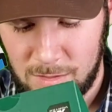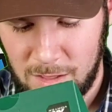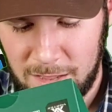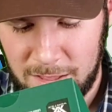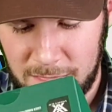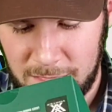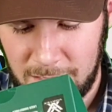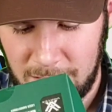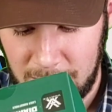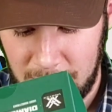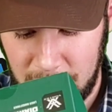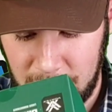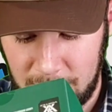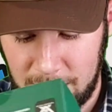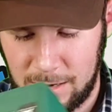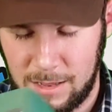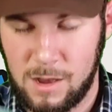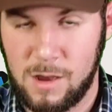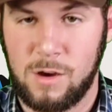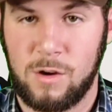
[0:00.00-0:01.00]
And
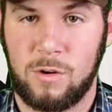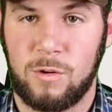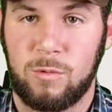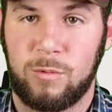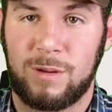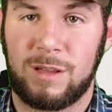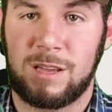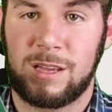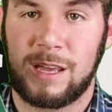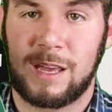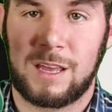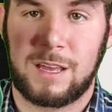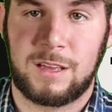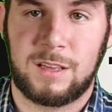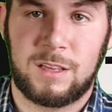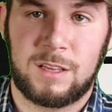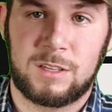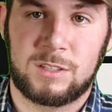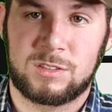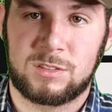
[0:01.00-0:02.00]
then we
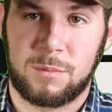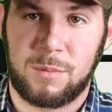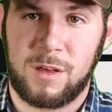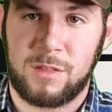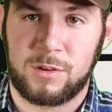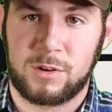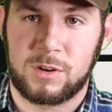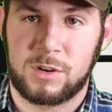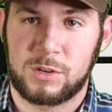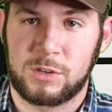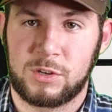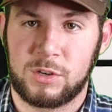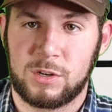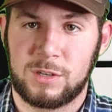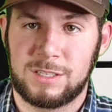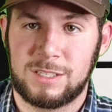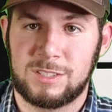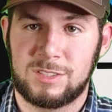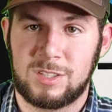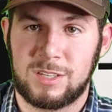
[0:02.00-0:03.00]
get some other
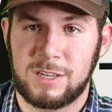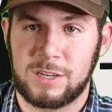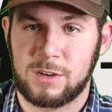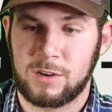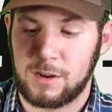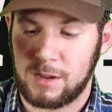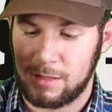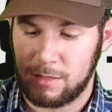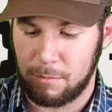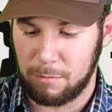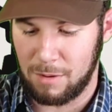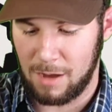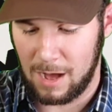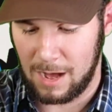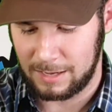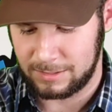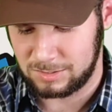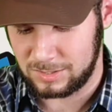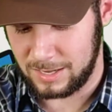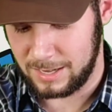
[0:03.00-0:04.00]
goodies here in the
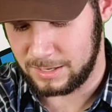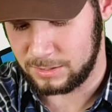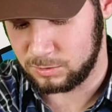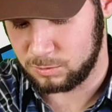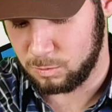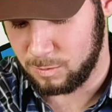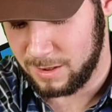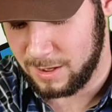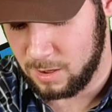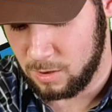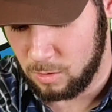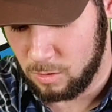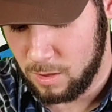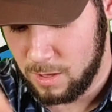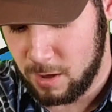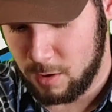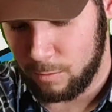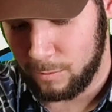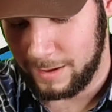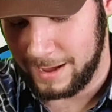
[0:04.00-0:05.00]
box as well.
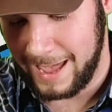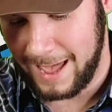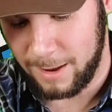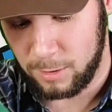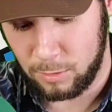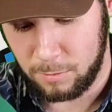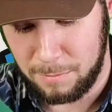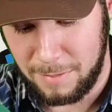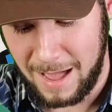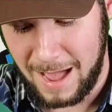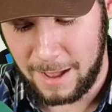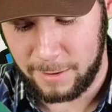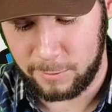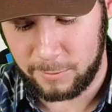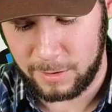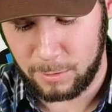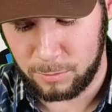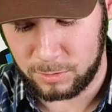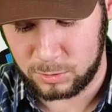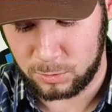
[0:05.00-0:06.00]
We got our
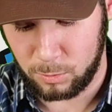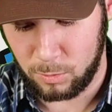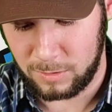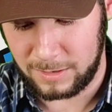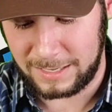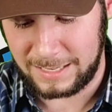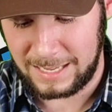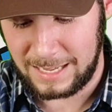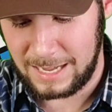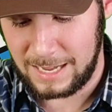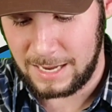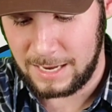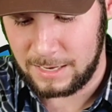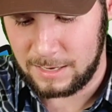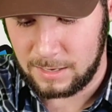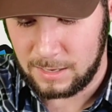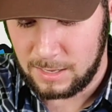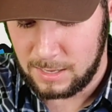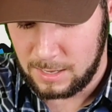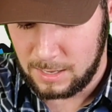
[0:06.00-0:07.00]
battery, which we're going to
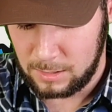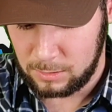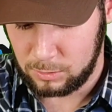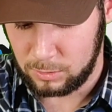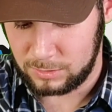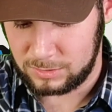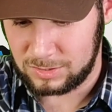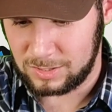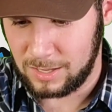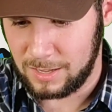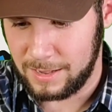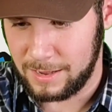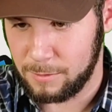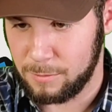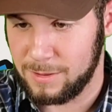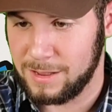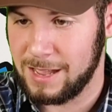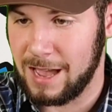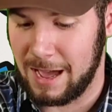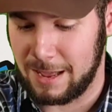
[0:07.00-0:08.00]
need. Looks
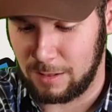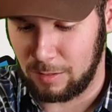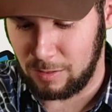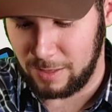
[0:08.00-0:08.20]
like we got a